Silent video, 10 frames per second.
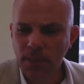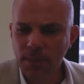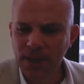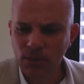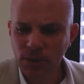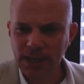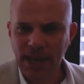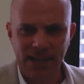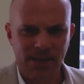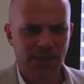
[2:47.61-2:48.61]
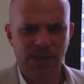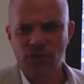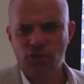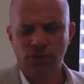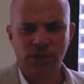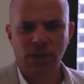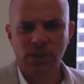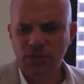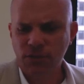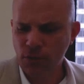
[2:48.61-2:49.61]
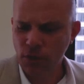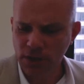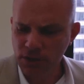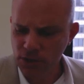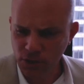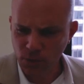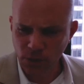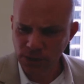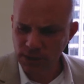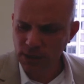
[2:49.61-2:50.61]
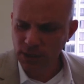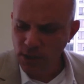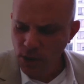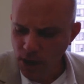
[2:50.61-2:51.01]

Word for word: um, it really has to interest us for us to really